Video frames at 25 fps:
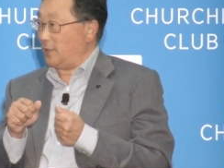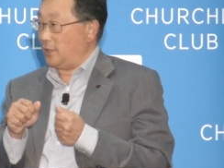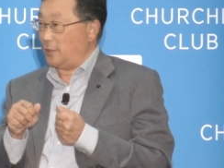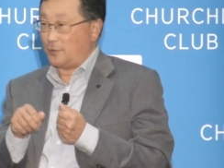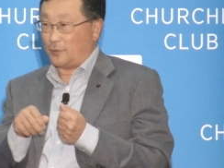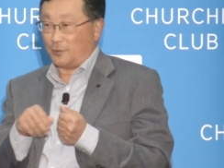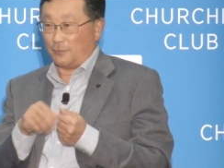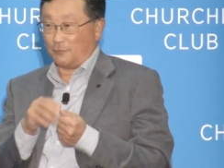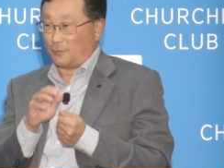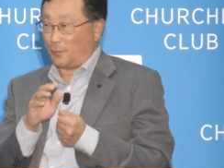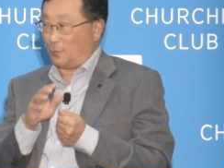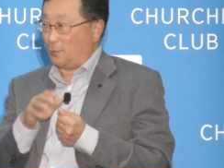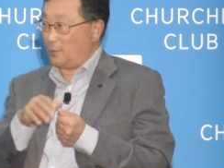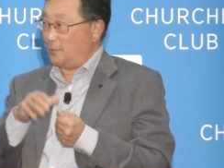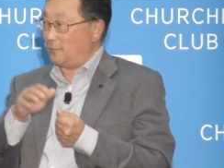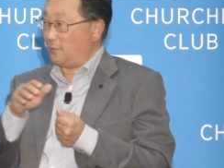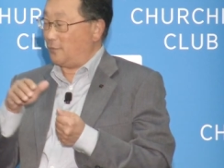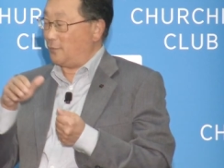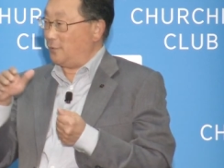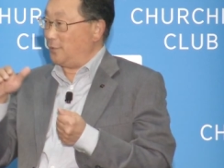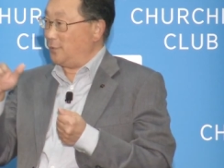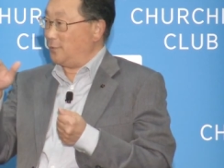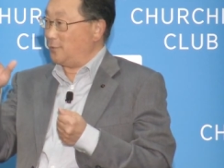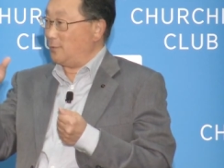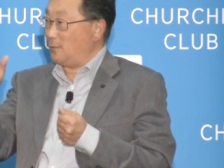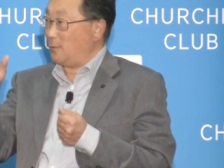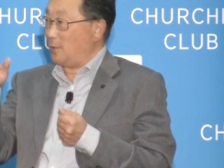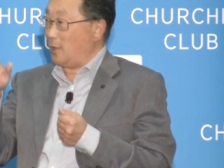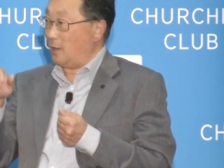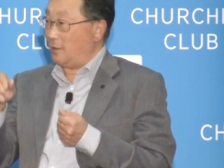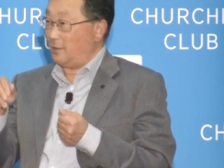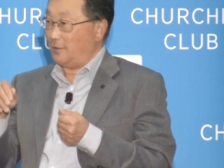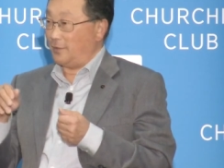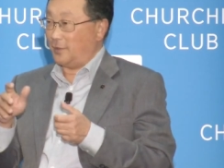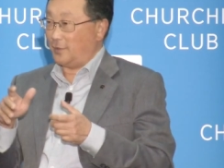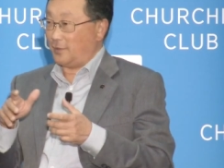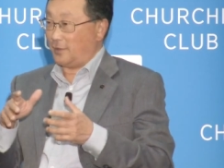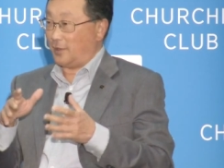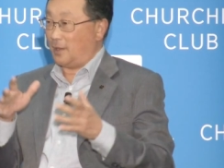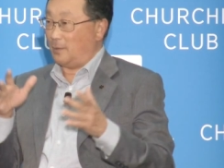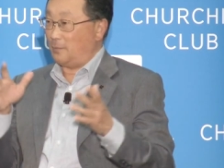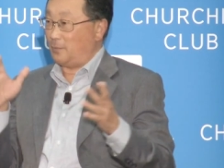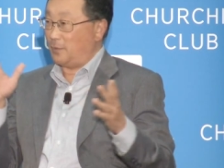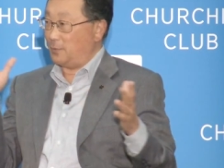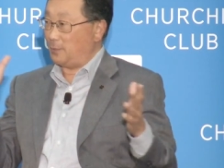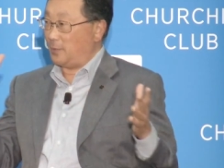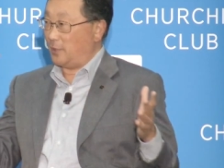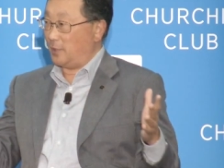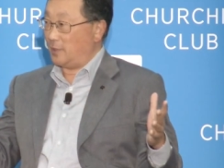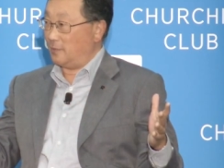and you could grow it for a little while, and then the
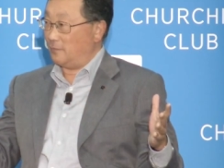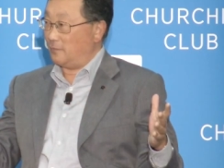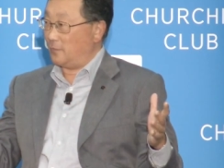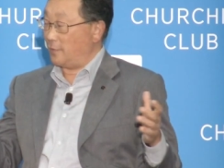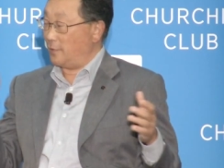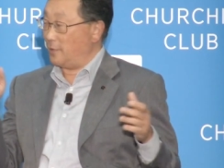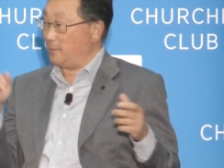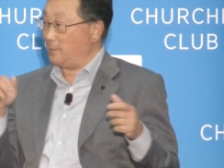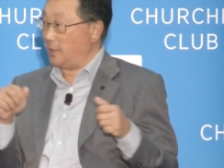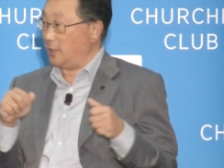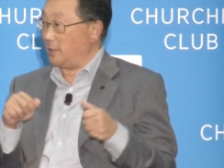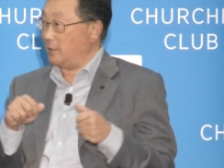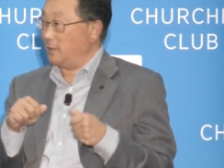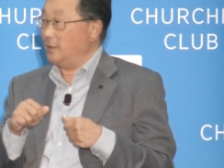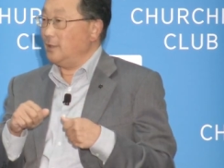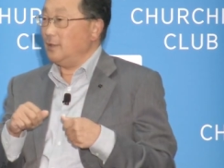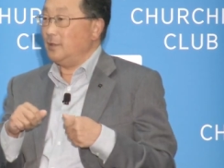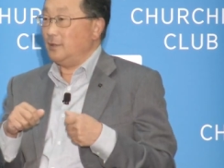company become very big.